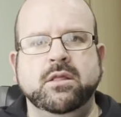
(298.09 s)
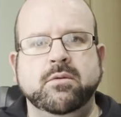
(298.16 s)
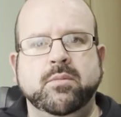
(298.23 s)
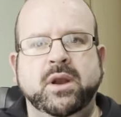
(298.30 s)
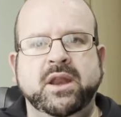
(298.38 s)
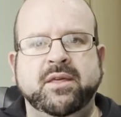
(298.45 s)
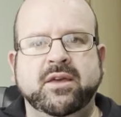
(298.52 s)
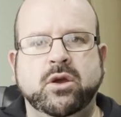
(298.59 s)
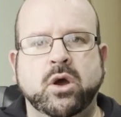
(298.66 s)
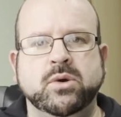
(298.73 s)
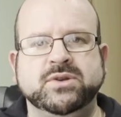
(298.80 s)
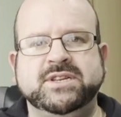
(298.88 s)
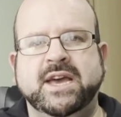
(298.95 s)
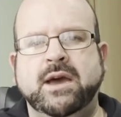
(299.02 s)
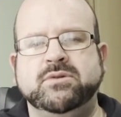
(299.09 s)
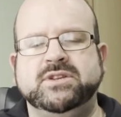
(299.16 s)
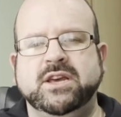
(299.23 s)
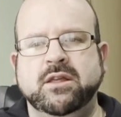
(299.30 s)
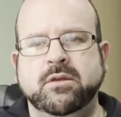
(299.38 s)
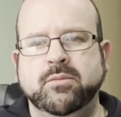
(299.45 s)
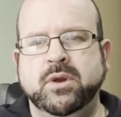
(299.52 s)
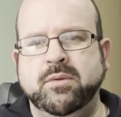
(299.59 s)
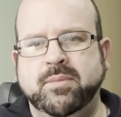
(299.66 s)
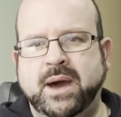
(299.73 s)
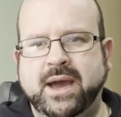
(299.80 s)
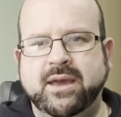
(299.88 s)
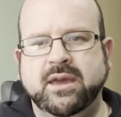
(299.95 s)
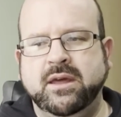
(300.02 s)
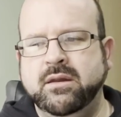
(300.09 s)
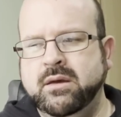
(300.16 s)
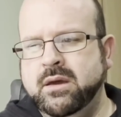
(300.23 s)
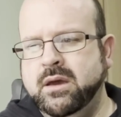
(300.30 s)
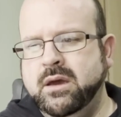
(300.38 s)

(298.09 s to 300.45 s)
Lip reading: the money that goes out and the money back in.